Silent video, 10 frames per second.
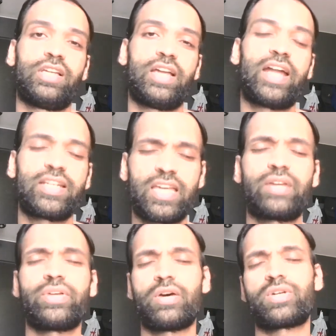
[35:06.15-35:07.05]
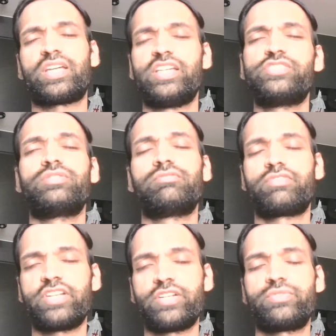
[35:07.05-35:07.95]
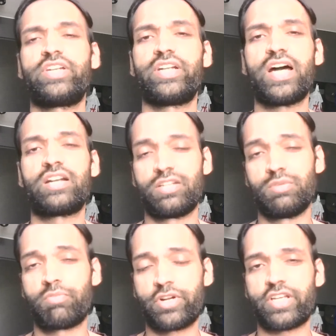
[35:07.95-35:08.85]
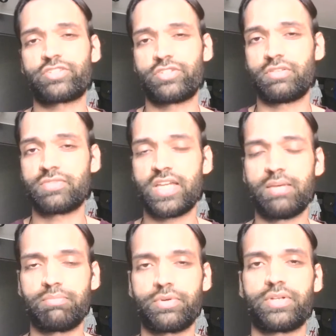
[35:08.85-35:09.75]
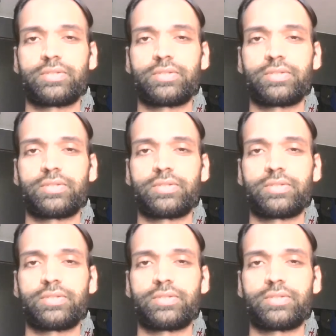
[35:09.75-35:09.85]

and carry out a hassle-free trade under the protection of the emperor.